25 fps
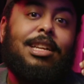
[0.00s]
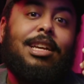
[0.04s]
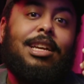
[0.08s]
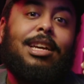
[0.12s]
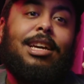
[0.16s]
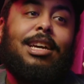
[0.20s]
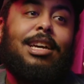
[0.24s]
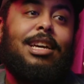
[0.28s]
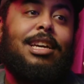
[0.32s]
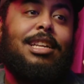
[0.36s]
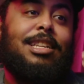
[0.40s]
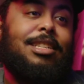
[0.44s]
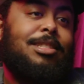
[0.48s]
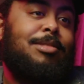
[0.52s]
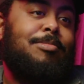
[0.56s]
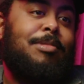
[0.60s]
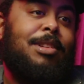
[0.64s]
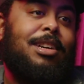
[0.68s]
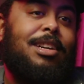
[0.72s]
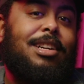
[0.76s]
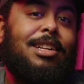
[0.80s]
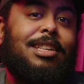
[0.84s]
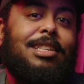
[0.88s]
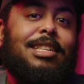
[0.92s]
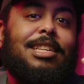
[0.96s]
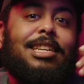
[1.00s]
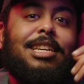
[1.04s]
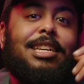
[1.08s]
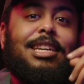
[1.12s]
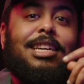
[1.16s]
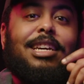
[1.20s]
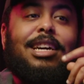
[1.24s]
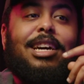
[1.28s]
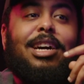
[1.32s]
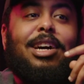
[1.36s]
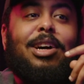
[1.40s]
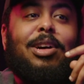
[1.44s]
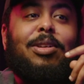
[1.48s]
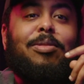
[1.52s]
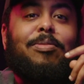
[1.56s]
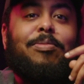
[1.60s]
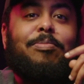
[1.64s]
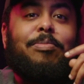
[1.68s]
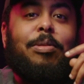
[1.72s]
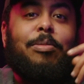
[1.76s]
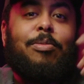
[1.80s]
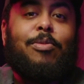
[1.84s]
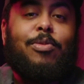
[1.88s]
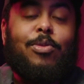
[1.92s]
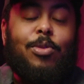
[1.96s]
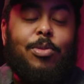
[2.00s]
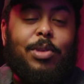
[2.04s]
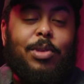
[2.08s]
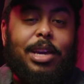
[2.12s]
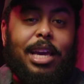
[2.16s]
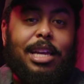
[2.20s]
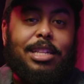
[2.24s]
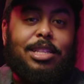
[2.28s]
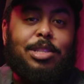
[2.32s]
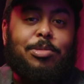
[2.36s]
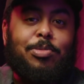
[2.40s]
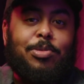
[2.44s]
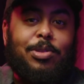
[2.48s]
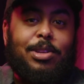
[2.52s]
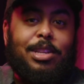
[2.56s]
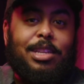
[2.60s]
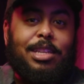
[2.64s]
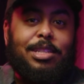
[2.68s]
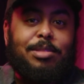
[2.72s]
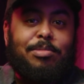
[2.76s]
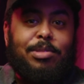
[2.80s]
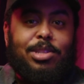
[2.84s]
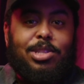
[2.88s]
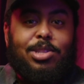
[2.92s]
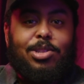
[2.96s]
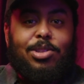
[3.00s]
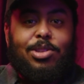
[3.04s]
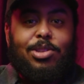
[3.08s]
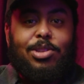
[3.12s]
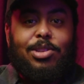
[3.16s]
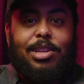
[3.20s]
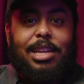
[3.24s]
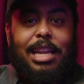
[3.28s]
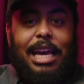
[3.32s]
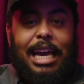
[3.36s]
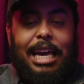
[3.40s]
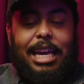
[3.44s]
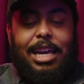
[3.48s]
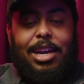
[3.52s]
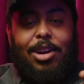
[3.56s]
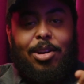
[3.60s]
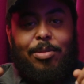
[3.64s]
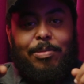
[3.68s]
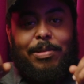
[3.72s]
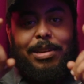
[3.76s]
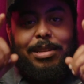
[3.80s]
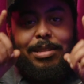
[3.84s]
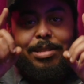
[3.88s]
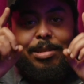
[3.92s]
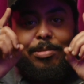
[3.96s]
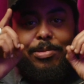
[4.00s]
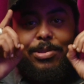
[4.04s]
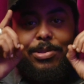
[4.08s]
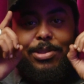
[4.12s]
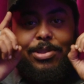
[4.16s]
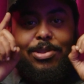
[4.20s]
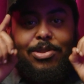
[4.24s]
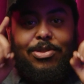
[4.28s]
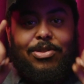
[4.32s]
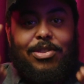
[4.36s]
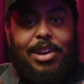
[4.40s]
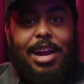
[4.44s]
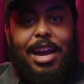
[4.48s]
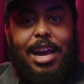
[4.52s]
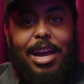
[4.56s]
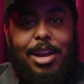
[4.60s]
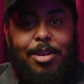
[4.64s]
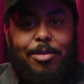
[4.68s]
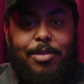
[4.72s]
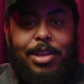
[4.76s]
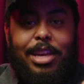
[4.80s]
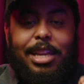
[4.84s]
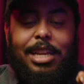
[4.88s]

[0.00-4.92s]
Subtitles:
It doesn't matter. But before we get into spoilers, make sure you like, comment, and subscribe,